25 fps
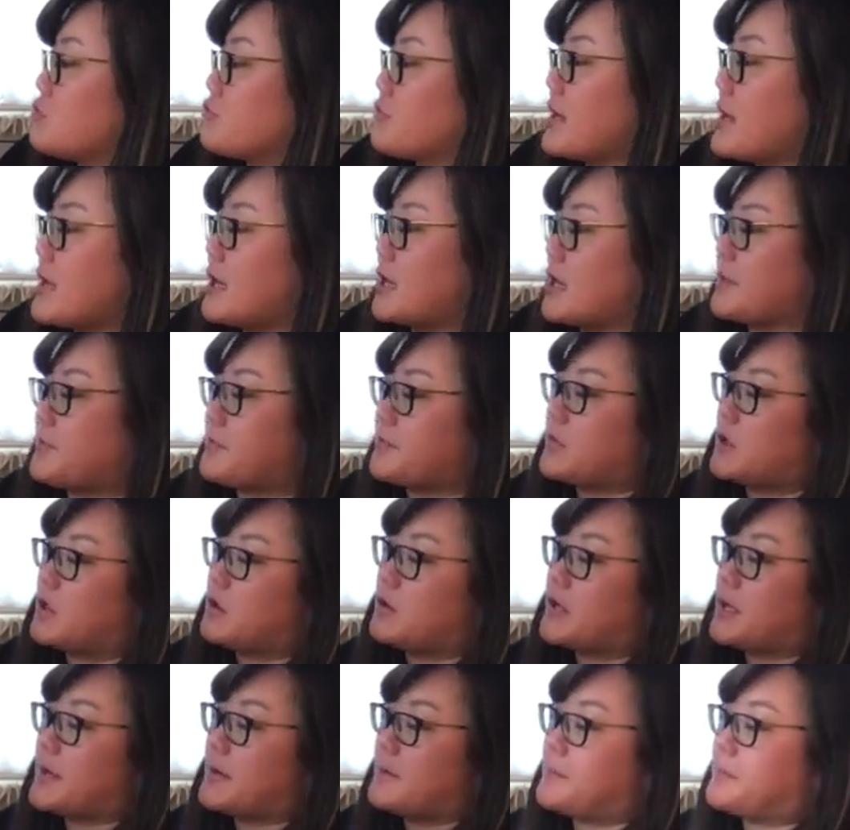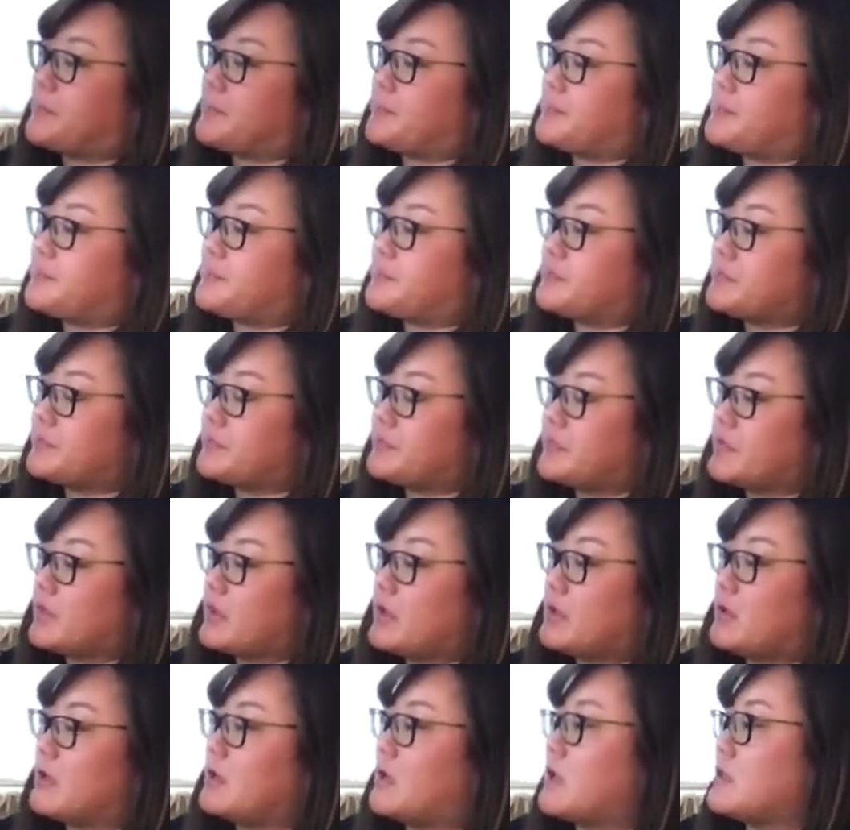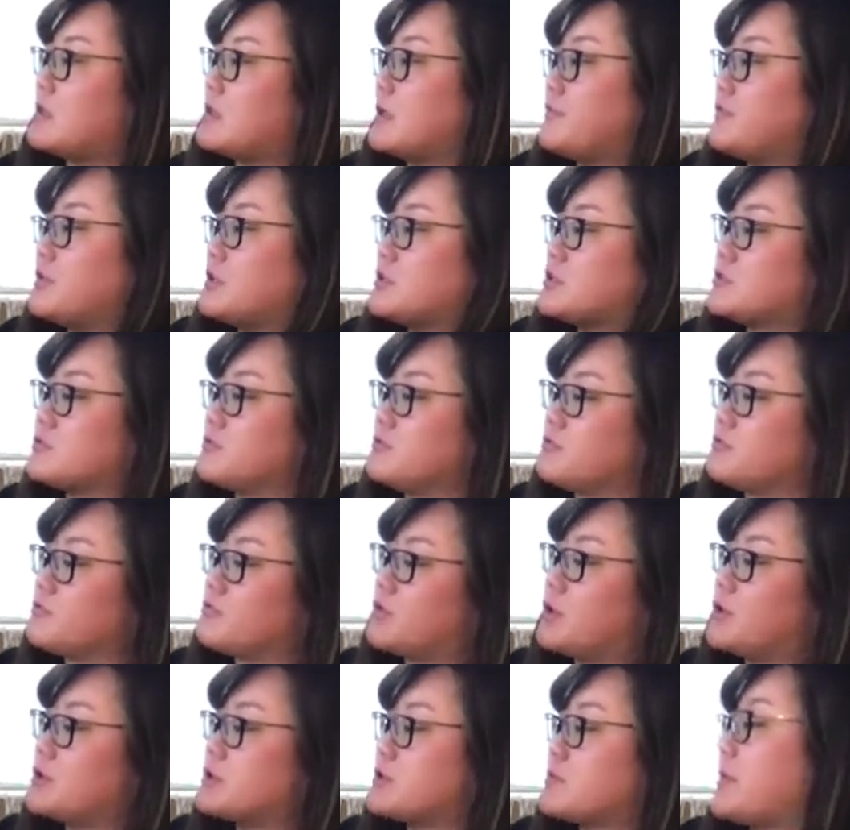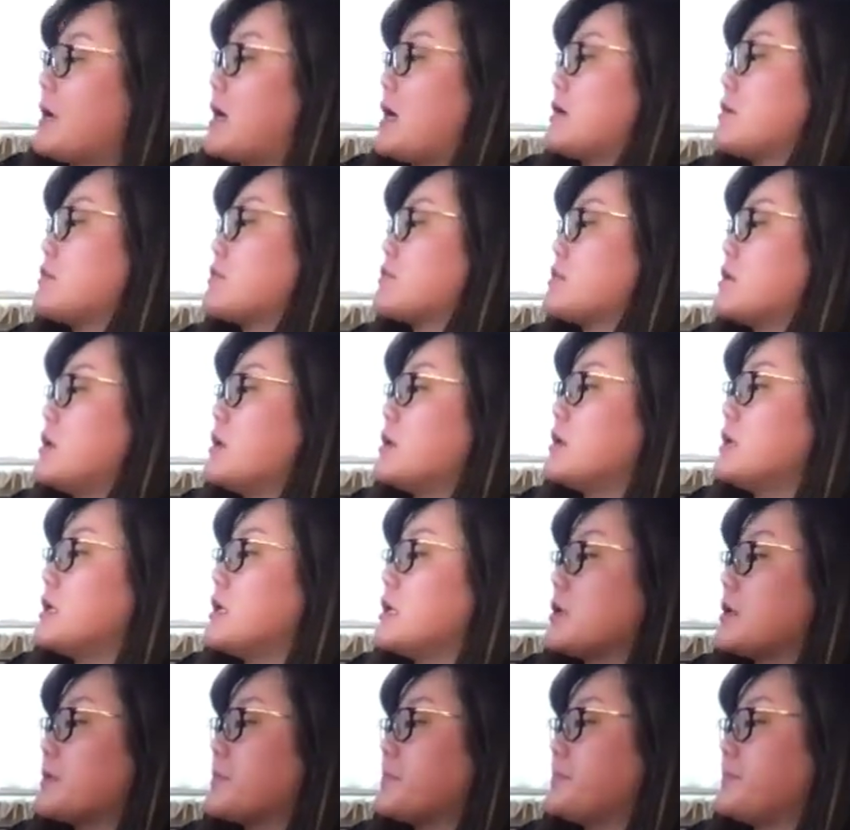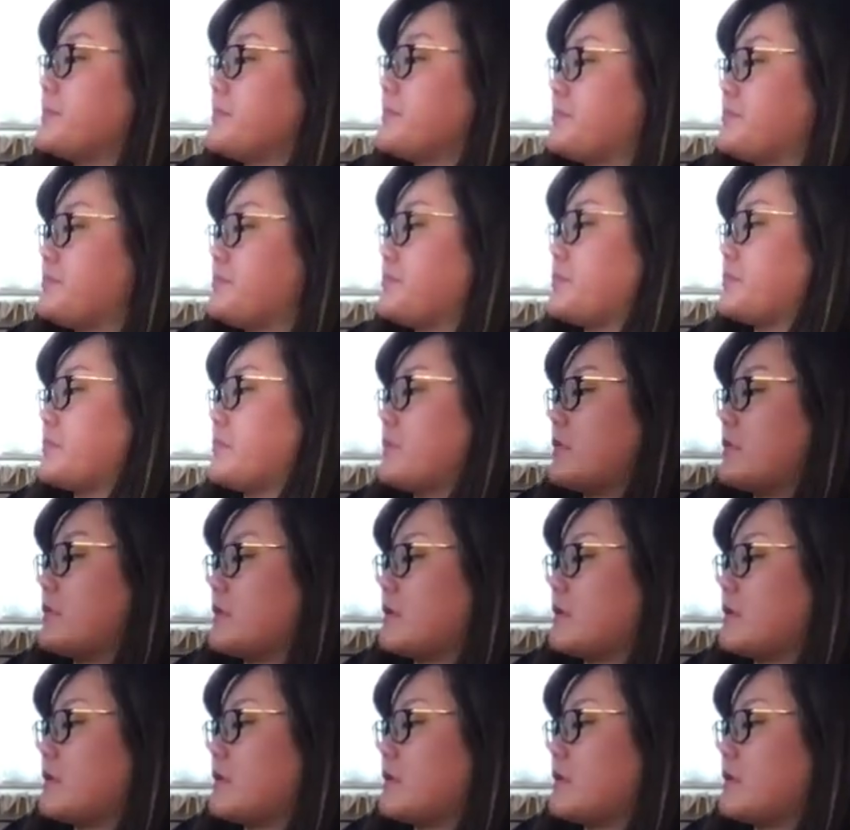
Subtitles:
right here. Okay. I love this rose pattern on here.